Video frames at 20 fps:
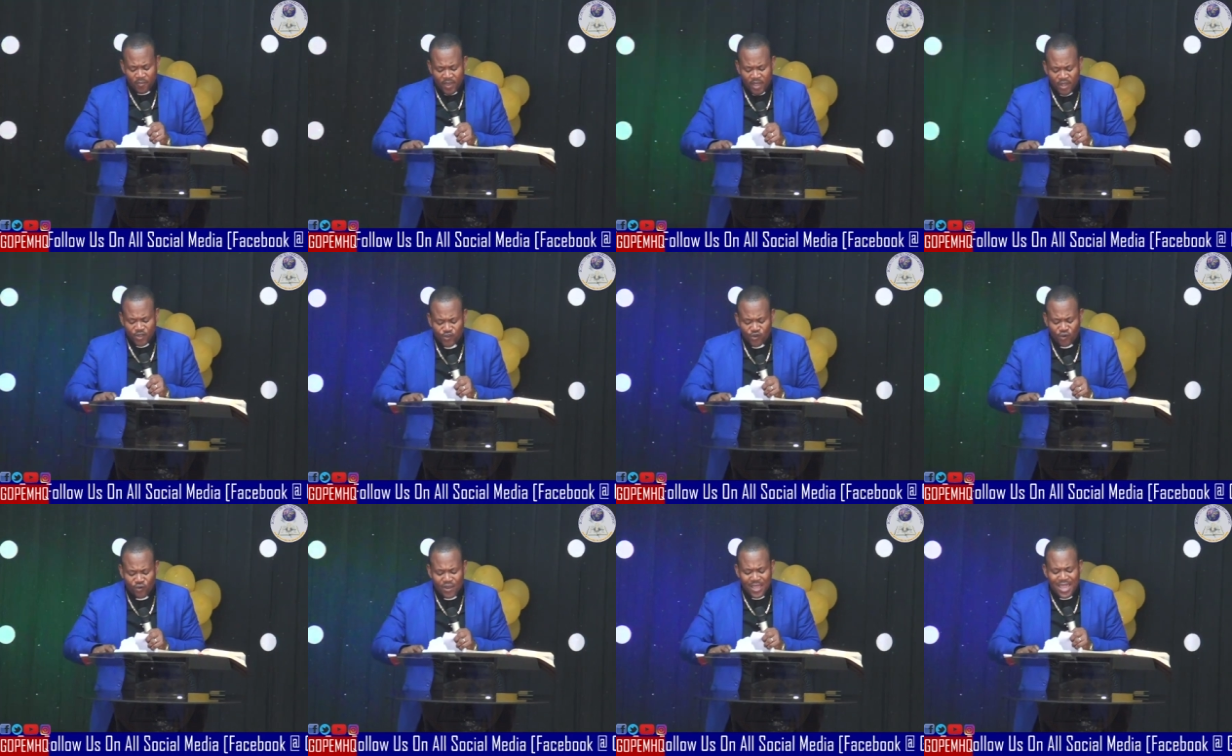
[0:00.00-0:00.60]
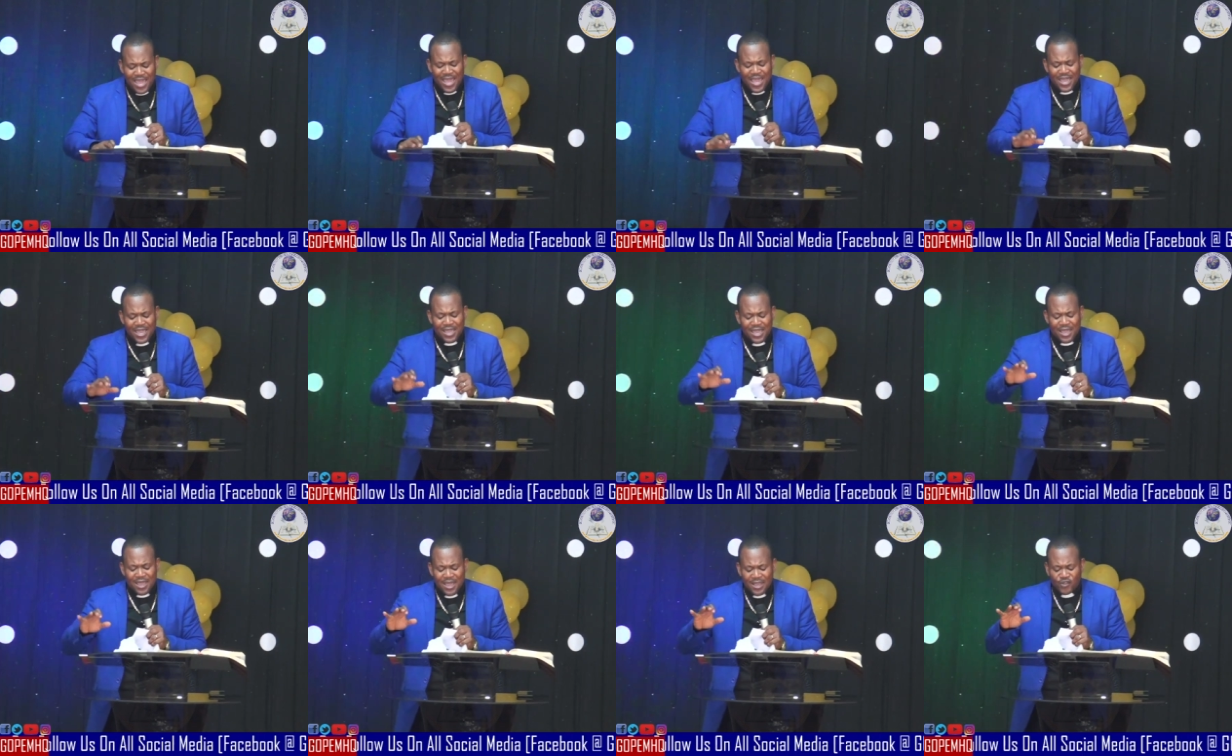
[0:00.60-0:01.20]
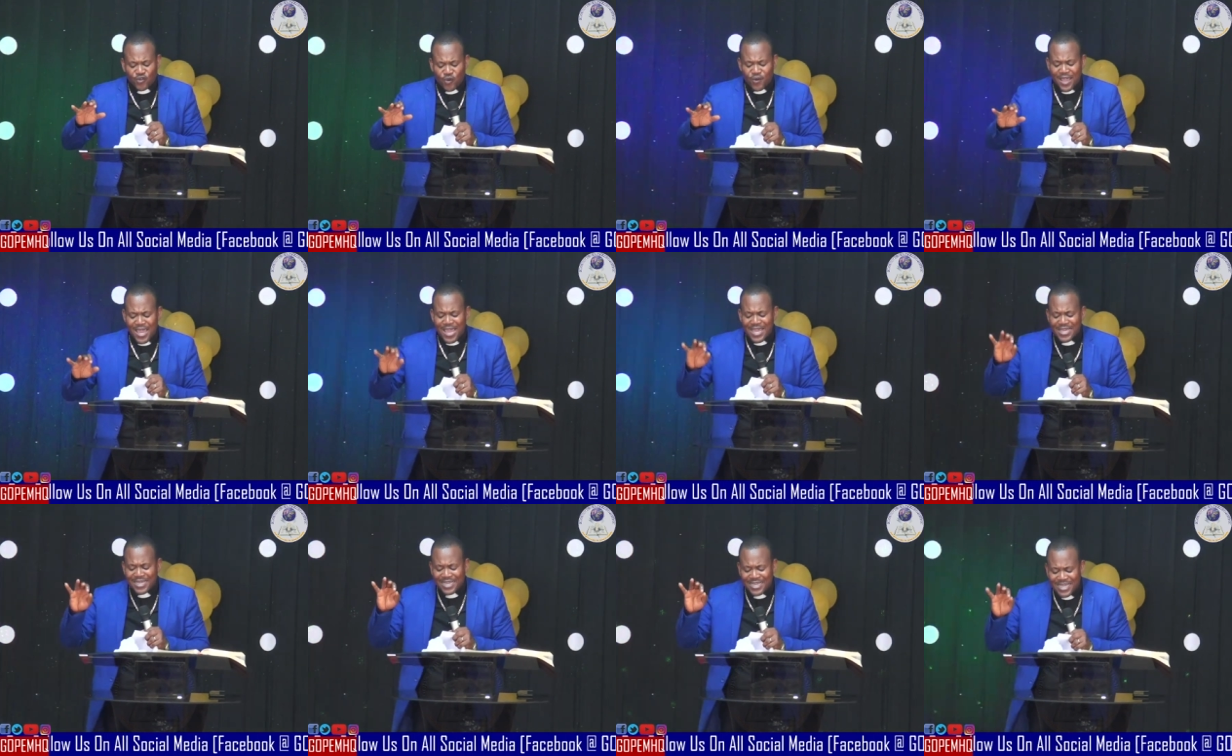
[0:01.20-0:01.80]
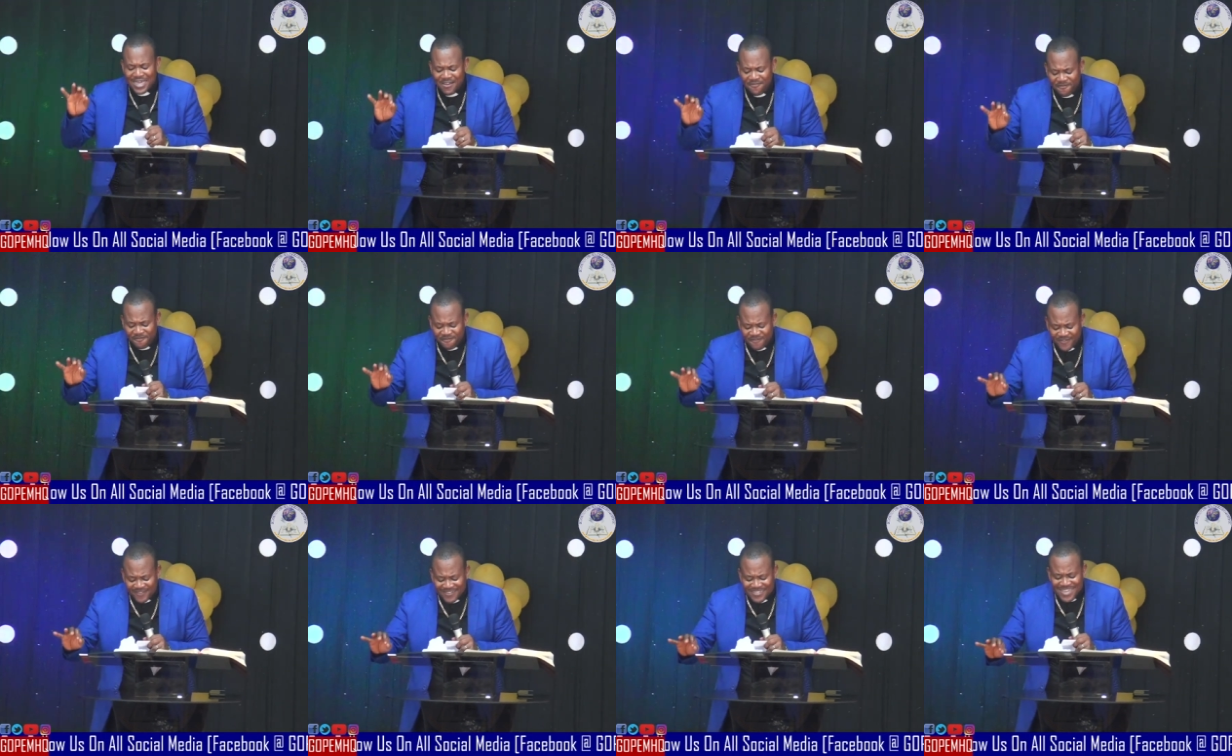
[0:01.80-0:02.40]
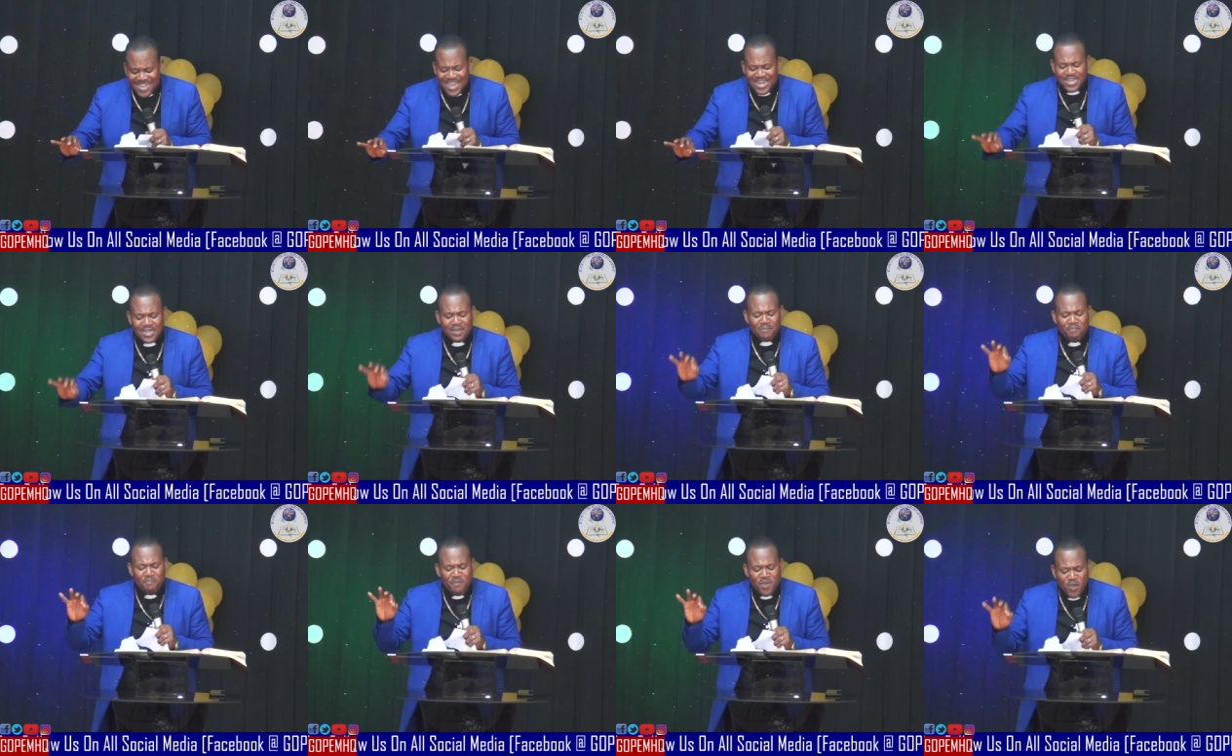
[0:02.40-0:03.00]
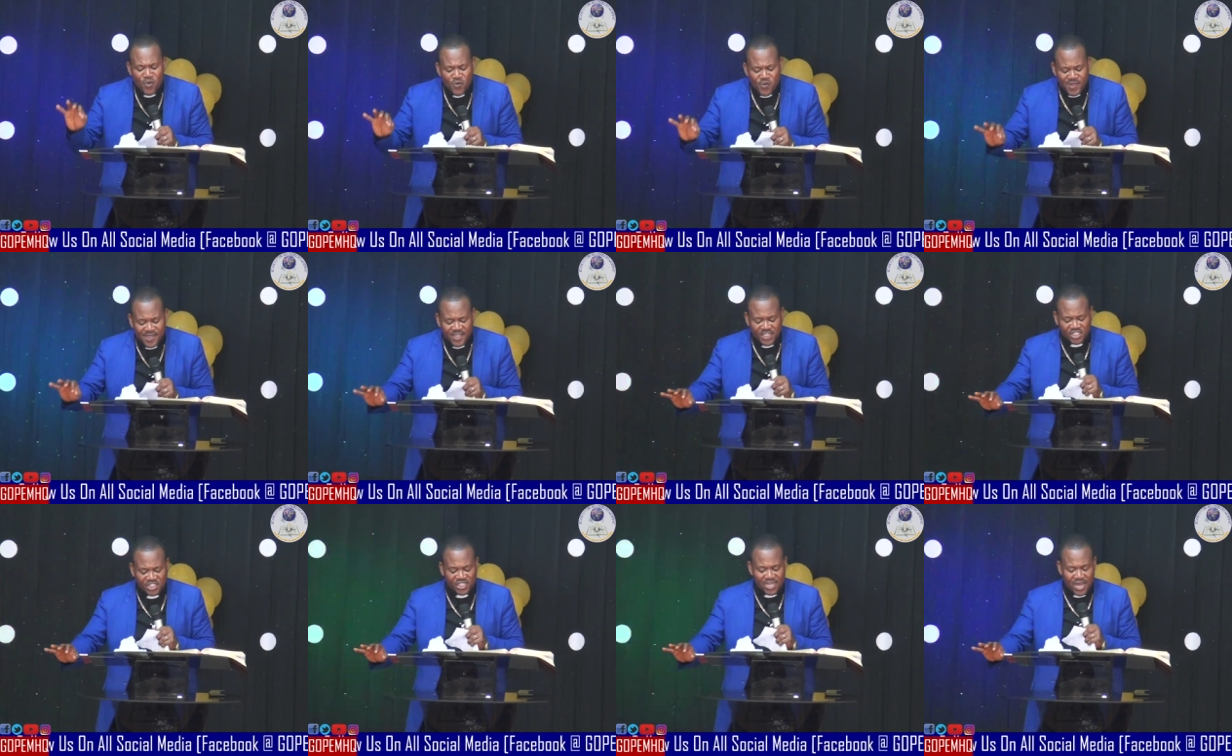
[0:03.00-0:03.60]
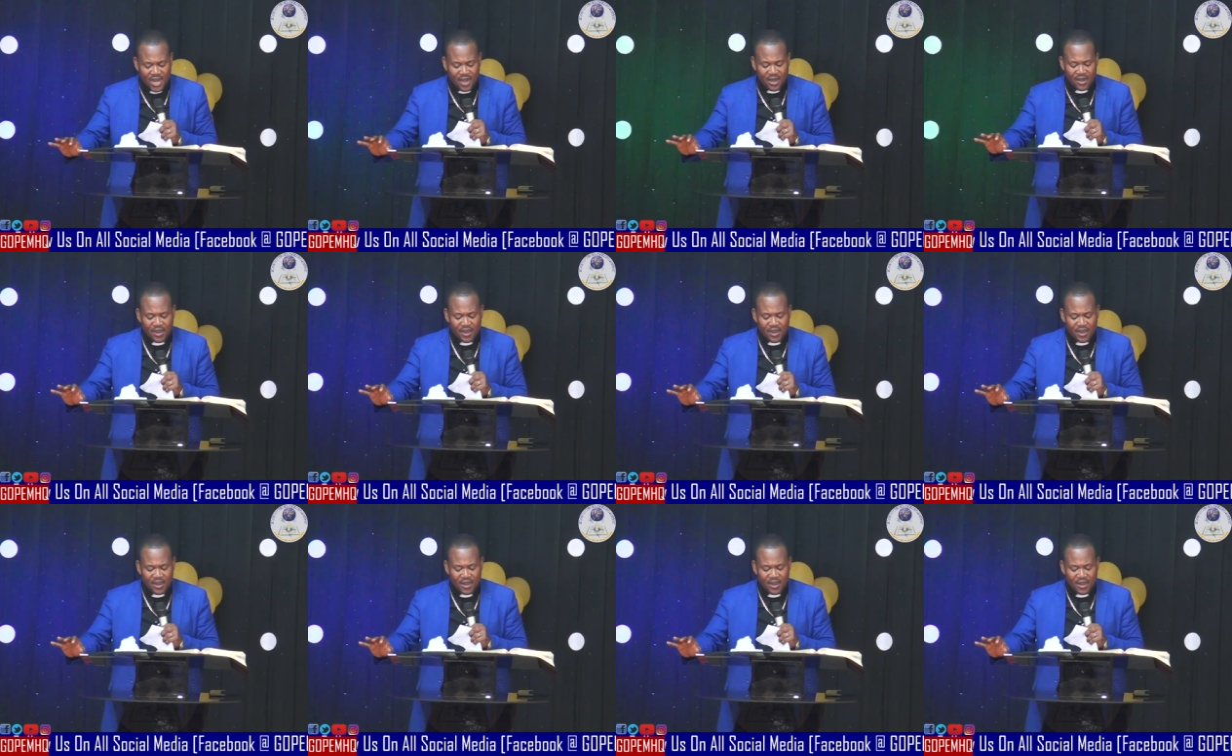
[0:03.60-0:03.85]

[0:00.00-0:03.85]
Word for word: to a, to a gift Third musician.